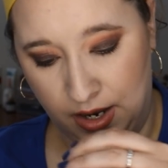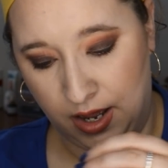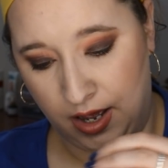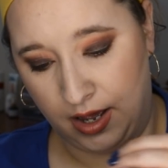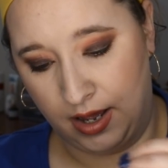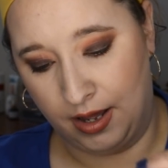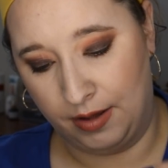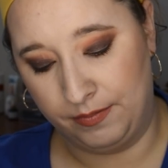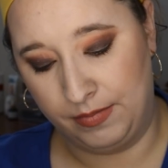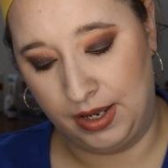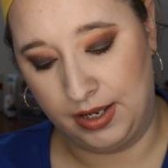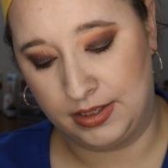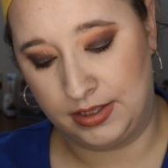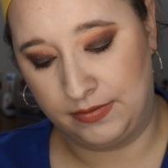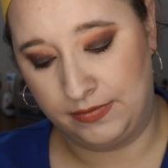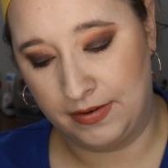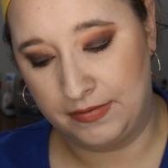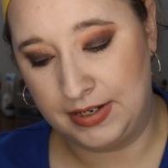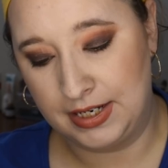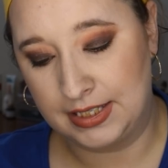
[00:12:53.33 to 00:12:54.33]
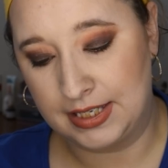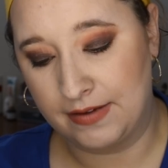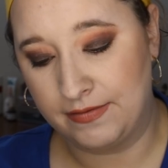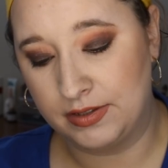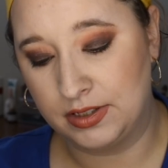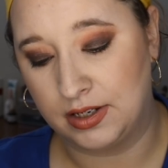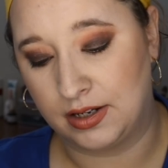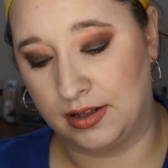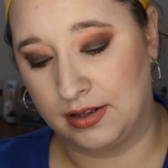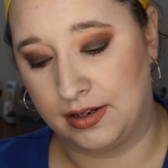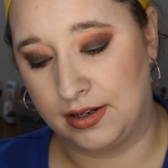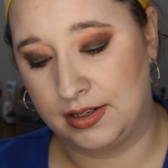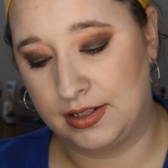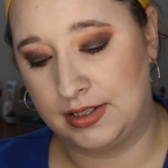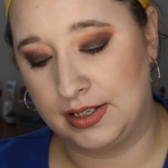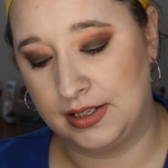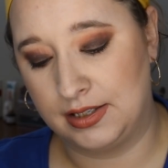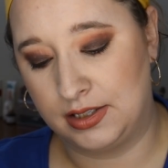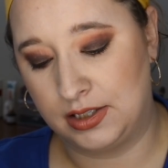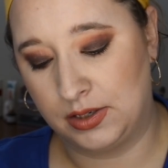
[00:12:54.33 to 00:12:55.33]
It's
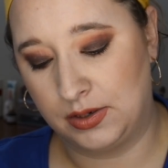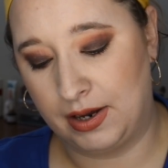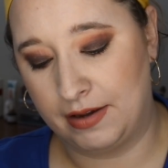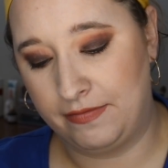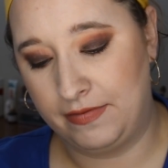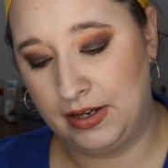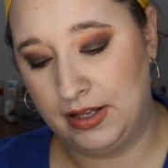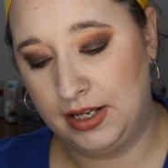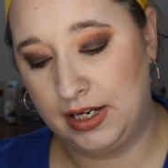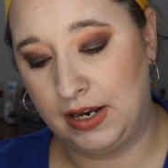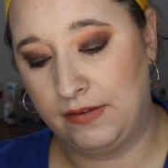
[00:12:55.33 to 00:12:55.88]
$57, and so I feel